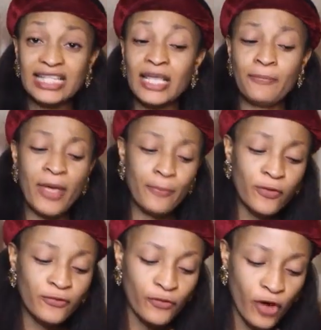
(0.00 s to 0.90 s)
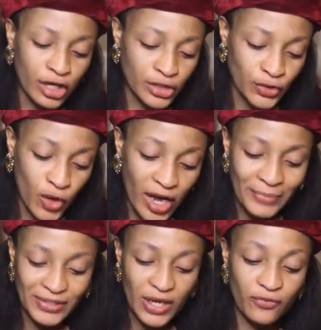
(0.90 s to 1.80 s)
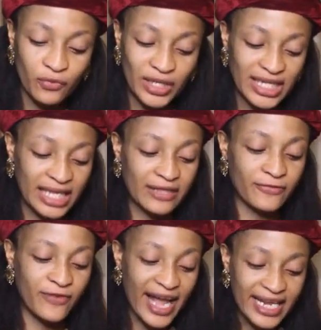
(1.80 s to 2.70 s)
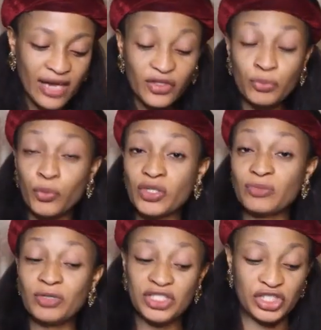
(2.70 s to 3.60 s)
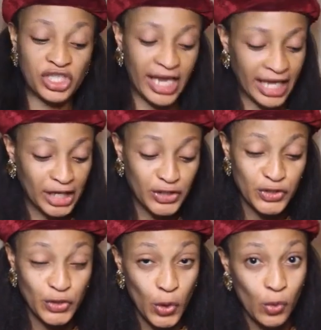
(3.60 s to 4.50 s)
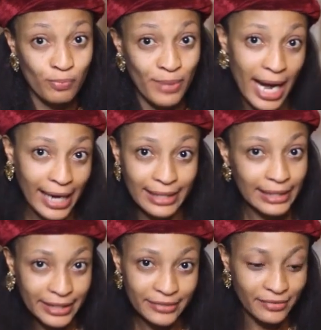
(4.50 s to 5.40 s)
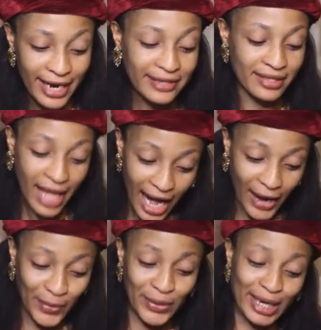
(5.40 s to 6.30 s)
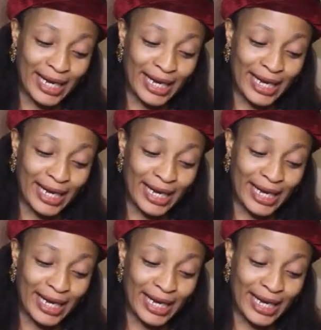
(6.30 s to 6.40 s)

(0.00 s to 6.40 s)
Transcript: The people Frodd saw himself with in the finals must be shaking so badly right now.